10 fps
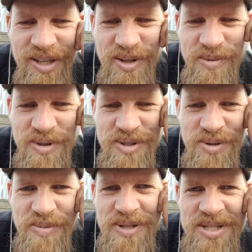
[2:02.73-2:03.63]
you don't want to
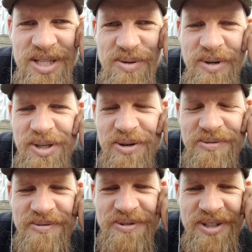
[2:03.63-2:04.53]
piss anyone off,
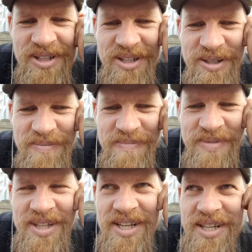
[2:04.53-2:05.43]

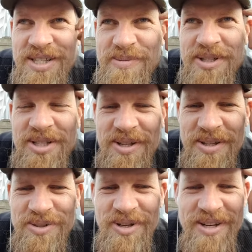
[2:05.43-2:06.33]
especially not the
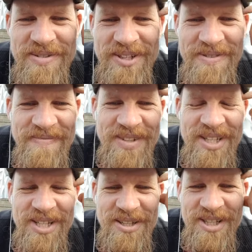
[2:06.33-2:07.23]
driver,
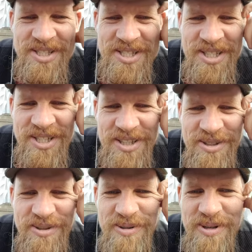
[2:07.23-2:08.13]
and still
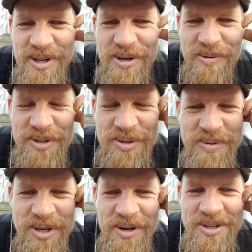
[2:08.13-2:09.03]
you want to
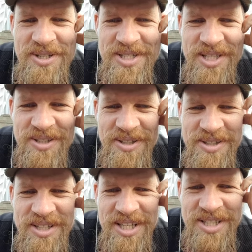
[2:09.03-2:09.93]
be honest and not
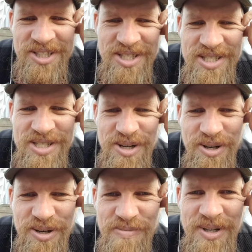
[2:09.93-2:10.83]
like just
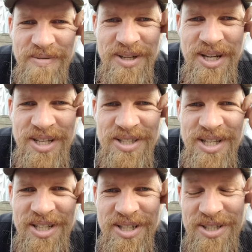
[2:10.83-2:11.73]
circumnavigate
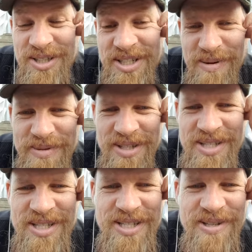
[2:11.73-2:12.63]
delicate topics.
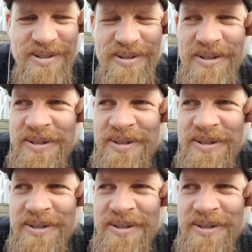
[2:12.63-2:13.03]
So,